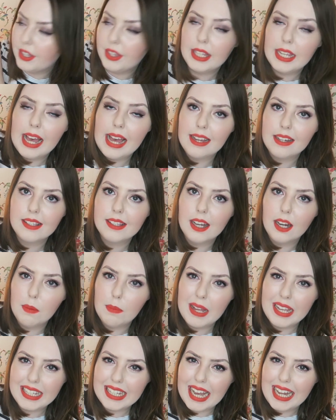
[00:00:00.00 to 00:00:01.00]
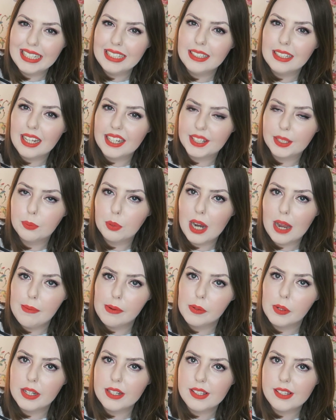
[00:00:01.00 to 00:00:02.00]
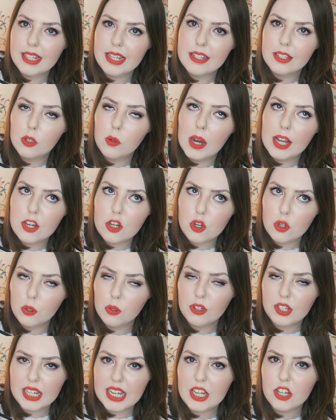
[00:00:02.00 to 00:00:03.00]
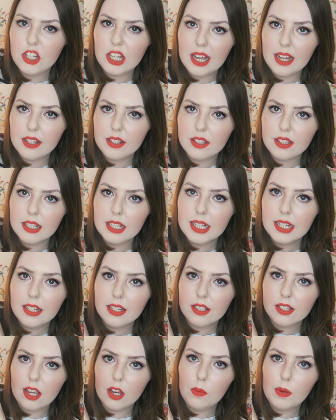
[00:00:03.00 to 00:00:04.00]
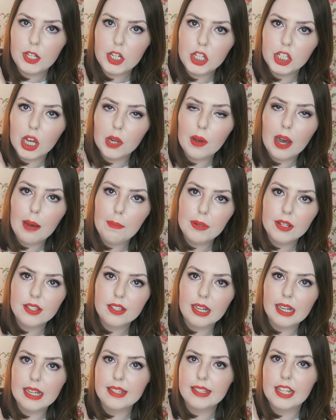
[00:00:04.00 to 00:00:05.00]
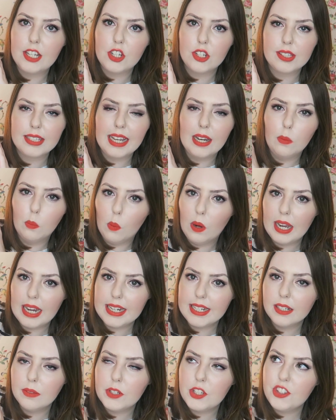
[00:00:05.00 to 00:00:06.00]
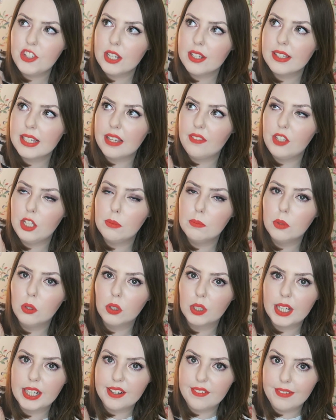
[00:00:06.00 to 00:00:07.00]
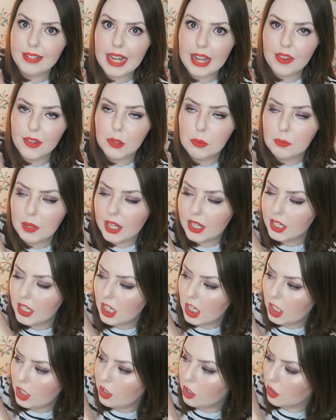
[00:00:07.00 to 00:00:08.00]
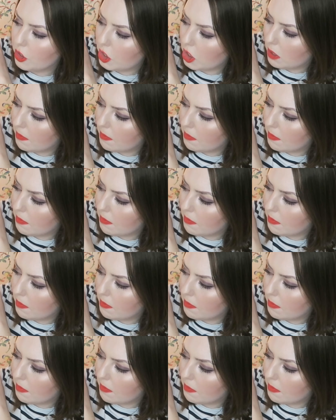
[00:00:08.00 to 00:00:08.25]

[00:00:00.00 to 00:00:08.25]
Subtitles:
than the XL, but again, like the Primark ones, these are quite short t-shirts, so when you go up a size they just get wider, which does give you more kind of length but not